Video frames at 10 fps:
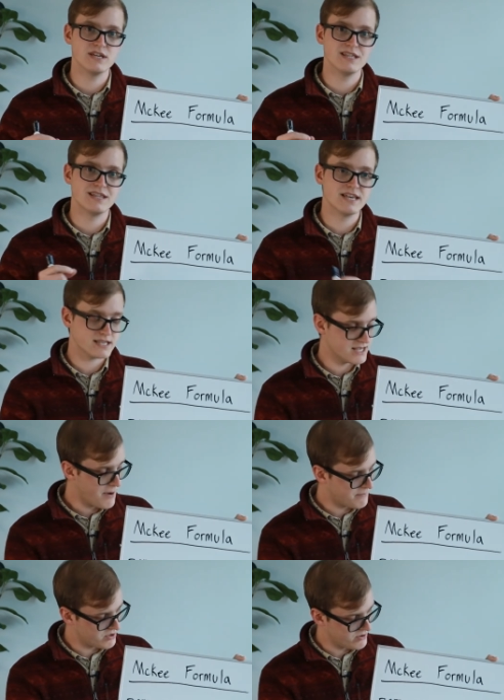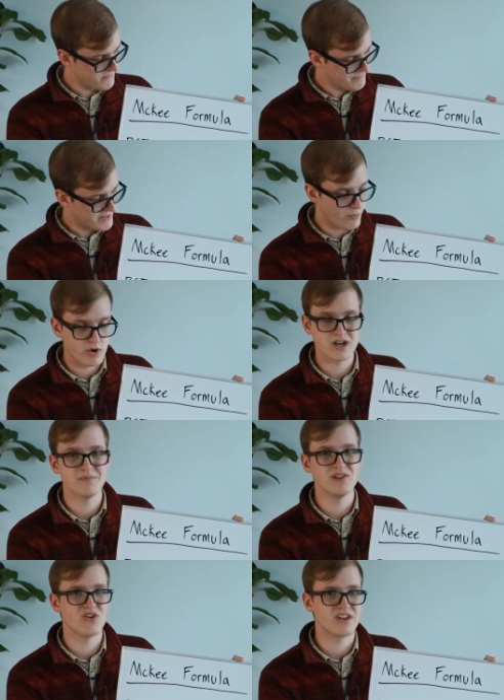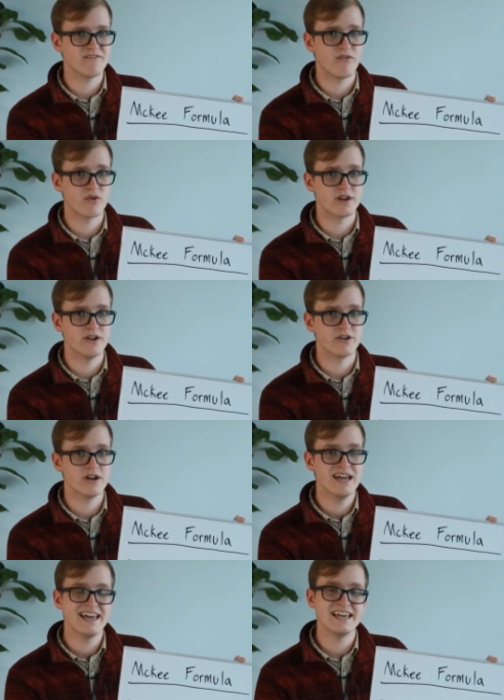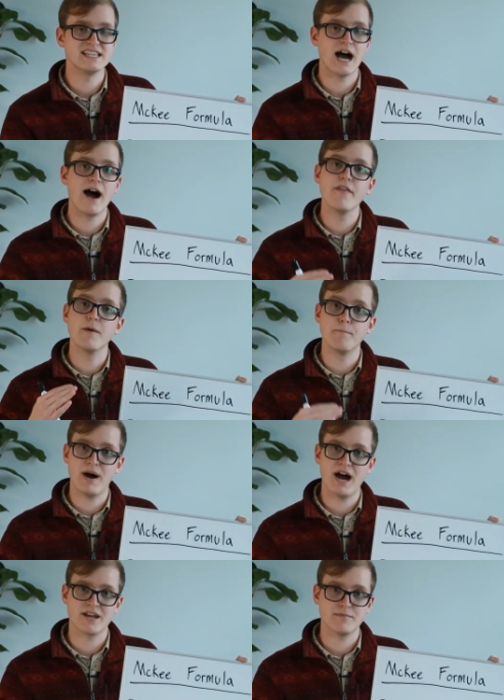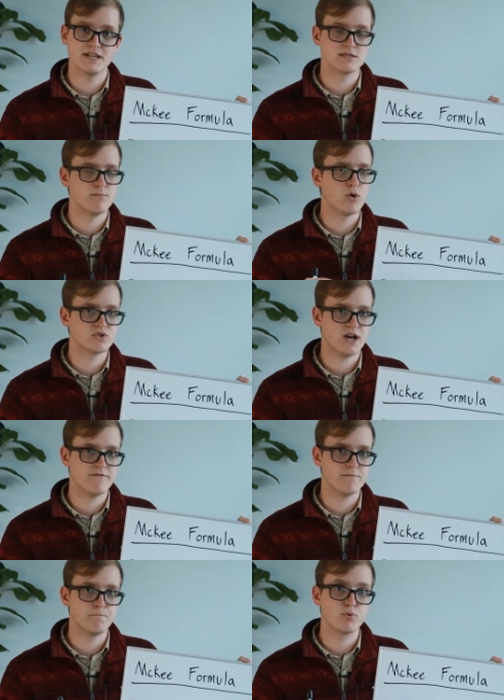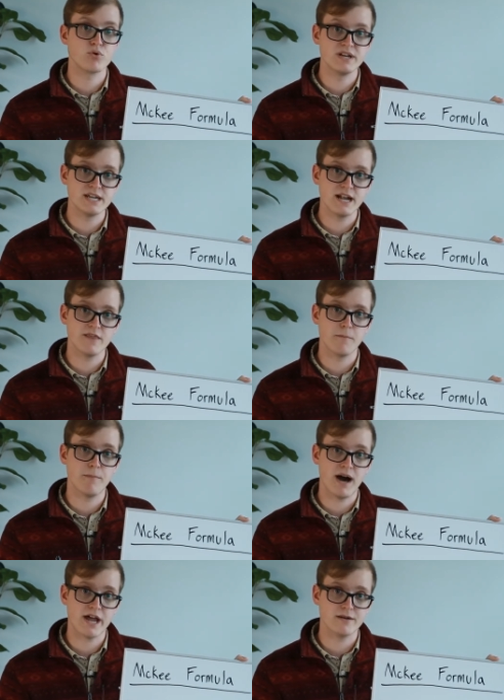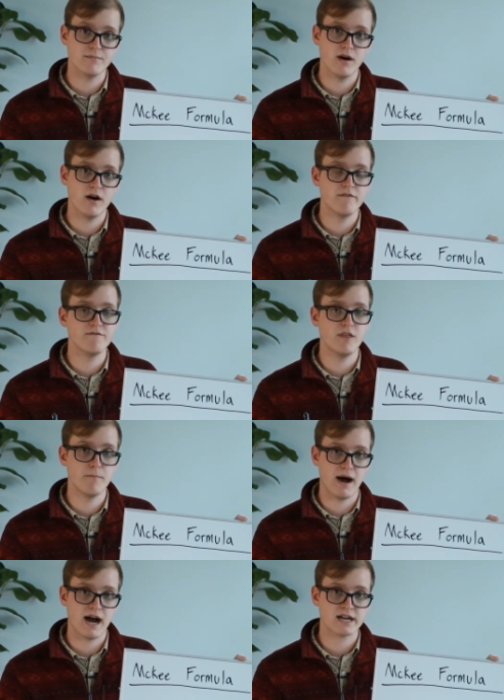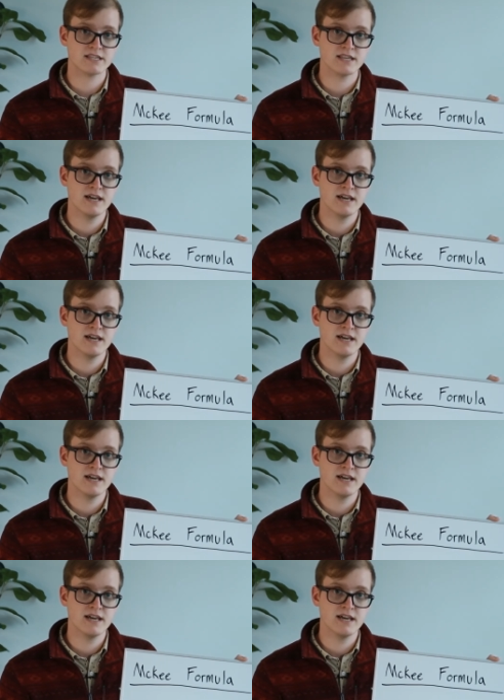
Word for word: This number that we're gonna be looking for here is on the bottom. It's most often printed on the bottom of the box.